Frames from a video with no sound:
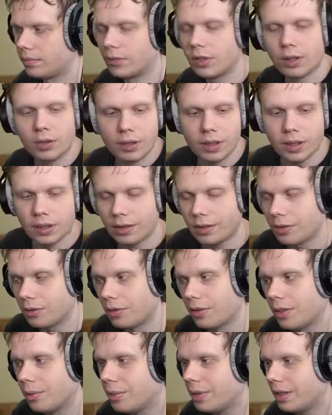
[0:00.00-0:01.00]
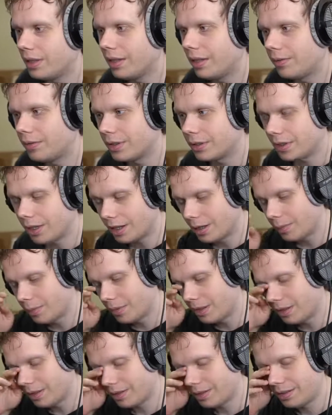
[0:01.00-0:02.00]
Okay, so somebody left a
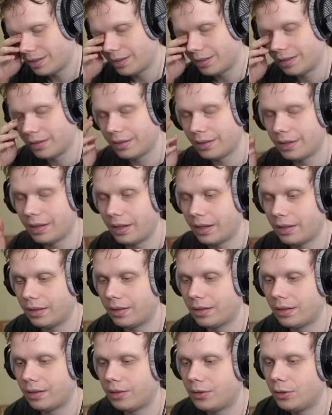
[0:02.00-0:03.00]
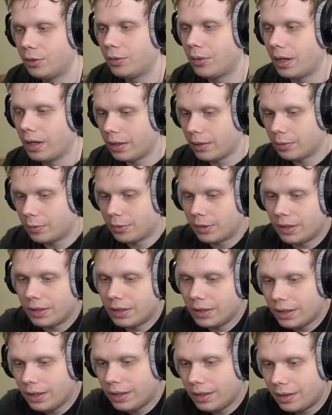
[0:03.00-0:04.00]
comment that do I
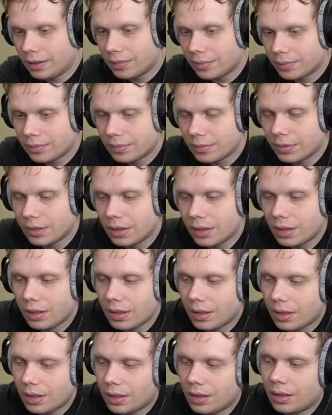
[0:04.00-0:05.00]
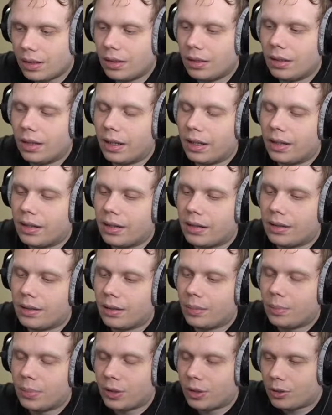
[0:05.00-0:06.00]
really like
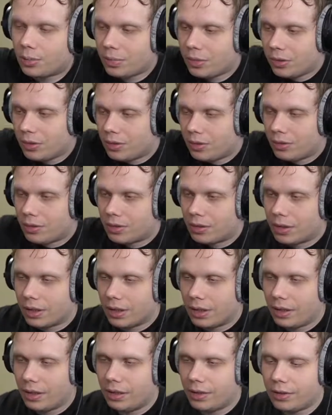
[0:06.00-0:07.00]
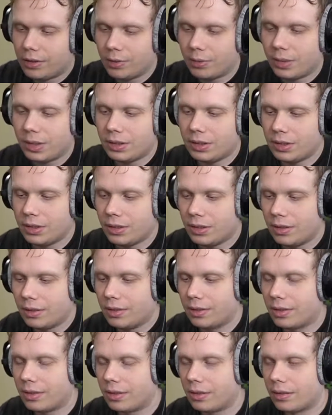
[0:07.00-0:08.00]
the purple clicky
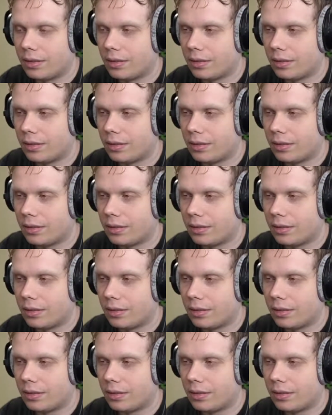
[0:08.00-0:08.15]
switches